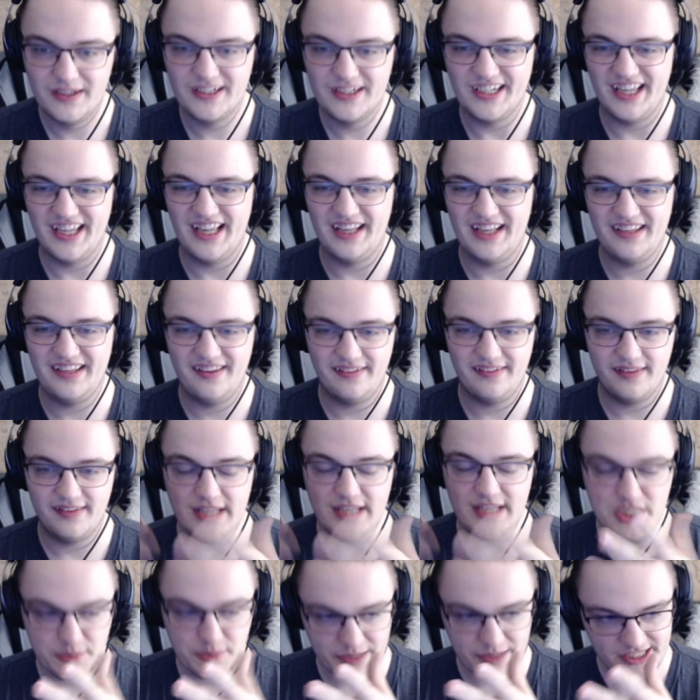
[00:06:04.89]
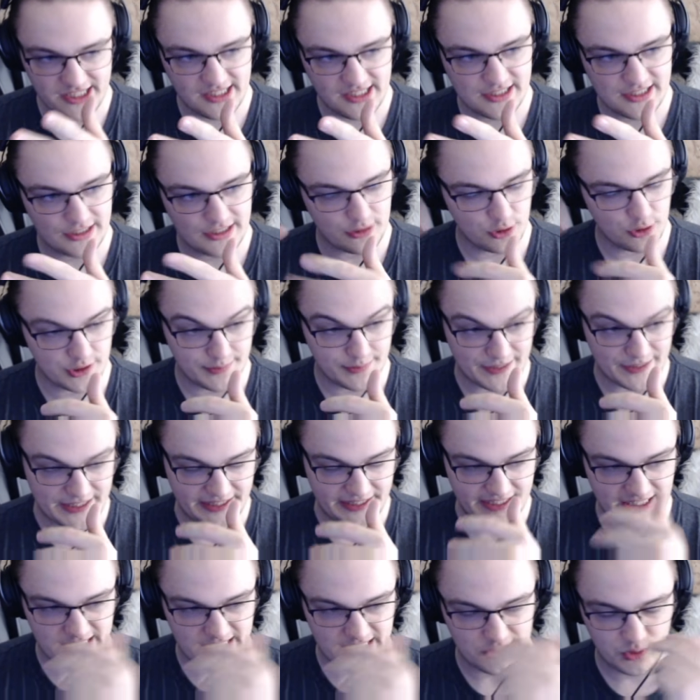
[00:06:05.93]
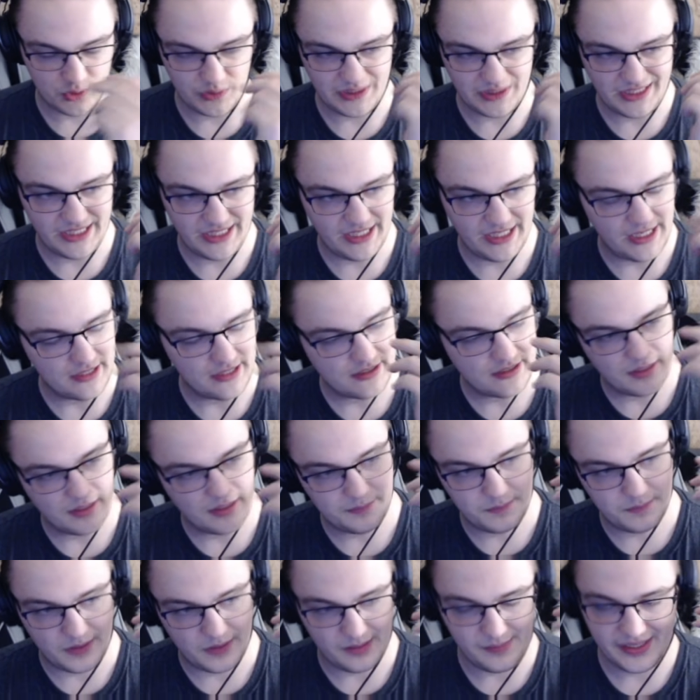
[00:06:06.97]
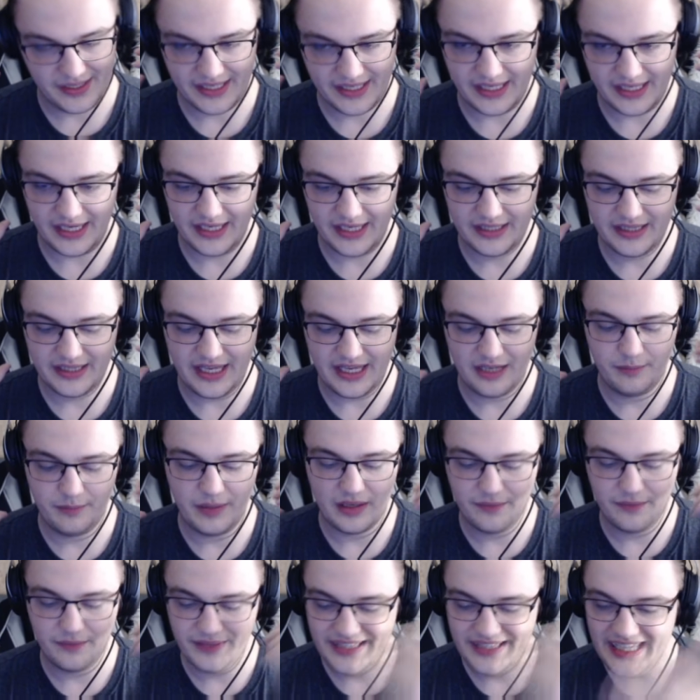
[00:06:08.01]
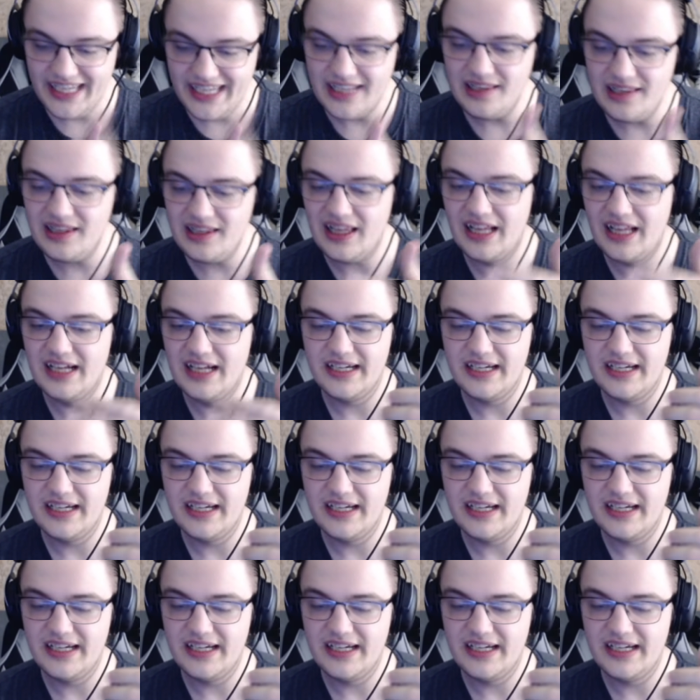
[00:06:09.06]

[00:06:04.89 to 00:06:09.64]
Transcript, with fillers: Uh, he's the Lich Specialist. Lich Specialty doesn't really end up uh, making that big of a deal.